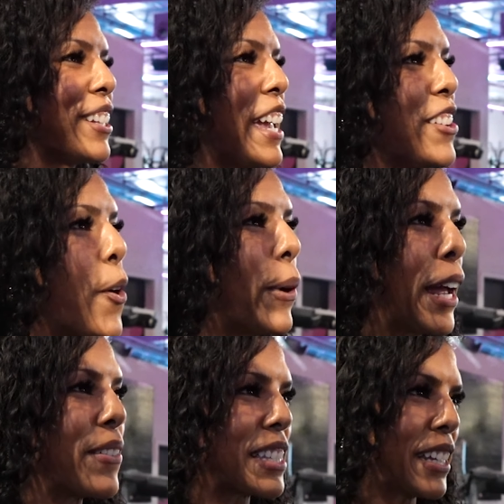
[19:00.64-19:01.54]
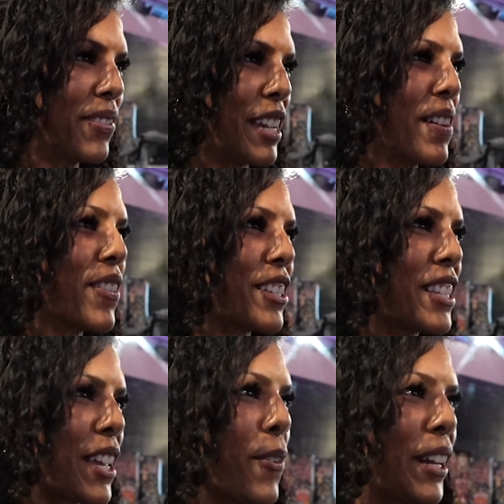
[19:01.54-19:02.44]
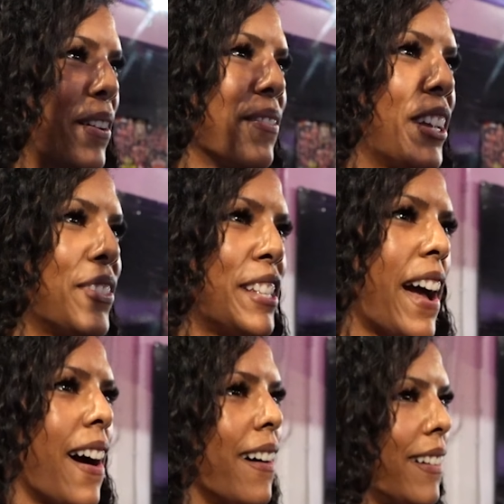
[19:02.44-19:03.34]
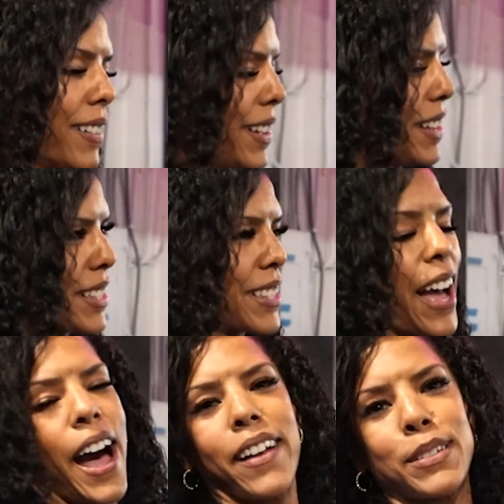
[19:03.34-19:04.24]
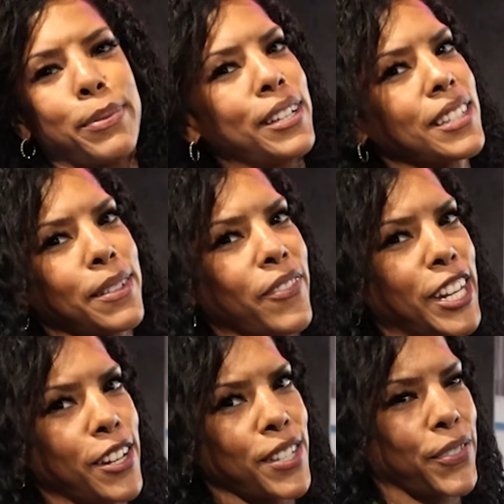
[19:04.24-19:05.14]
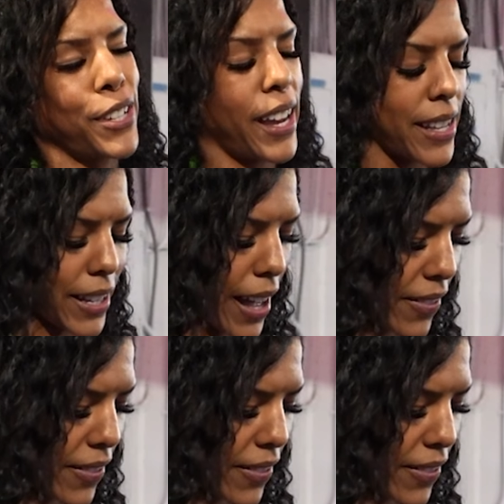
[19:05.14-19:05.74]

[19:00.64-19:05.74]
Orlando, what I was lifting versus like what I'm lifting now? Yeah. I'll have to put some videos for you guys. I'll